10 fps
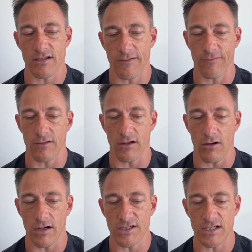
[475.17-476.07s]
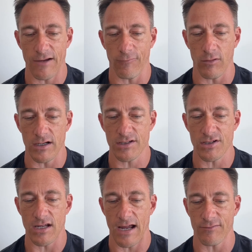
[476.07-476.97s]
So for the
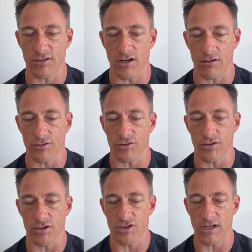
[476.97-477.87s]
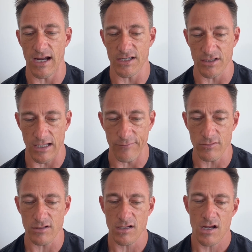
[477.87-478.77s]
IGF-1s, you have to go and do your GH
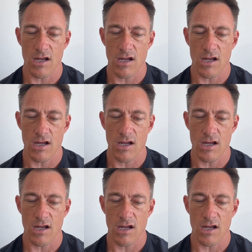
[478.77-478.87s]
levels.